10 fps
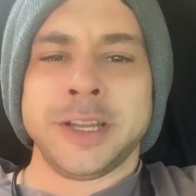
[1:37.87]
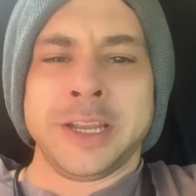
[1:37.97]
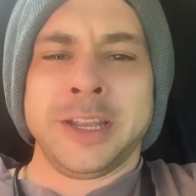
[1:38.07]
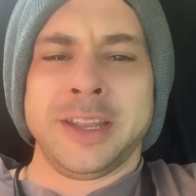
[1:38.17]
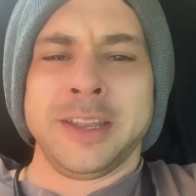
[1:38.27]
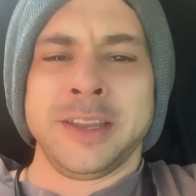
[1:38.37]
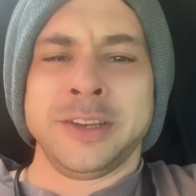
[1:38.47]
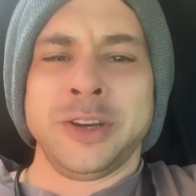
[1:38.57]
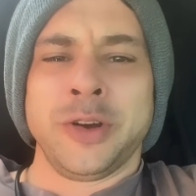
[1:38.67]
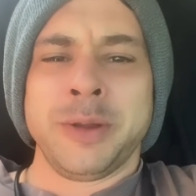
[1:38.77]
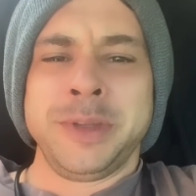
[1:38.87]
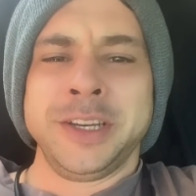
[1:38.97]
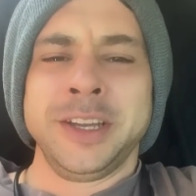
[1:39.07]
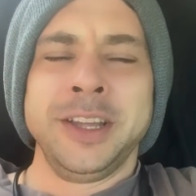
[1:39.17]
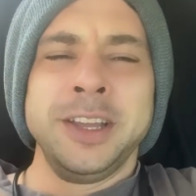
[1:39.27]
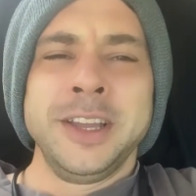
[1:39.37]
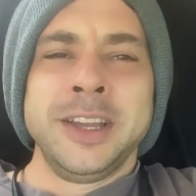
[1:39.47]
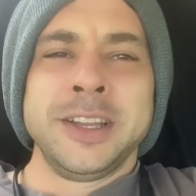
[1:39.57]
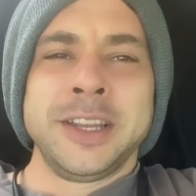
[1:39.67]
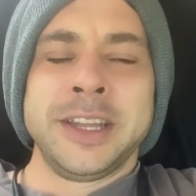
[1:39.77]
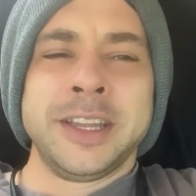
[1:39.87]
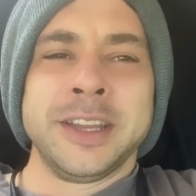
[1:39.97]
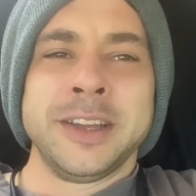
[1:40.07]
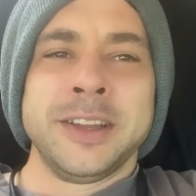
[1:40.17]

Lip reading: Like, you know what I mean? Like,